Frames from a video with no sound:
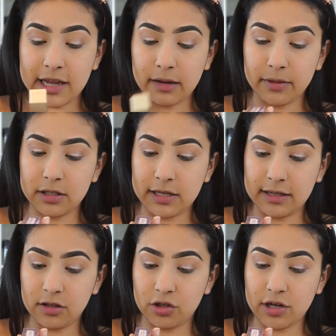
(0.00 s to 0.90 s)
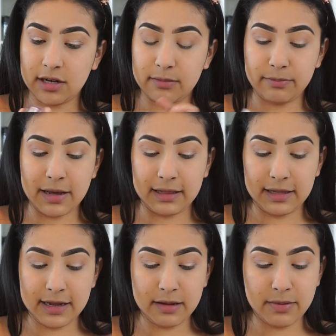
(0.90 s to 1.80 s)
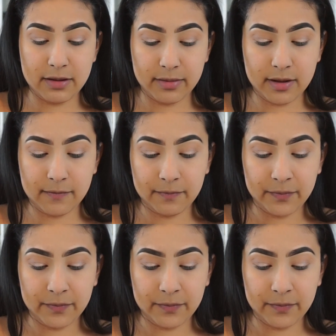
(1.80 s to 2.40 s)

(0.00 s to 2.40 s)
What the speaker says: and I'm going to take the shade Ballet Baby.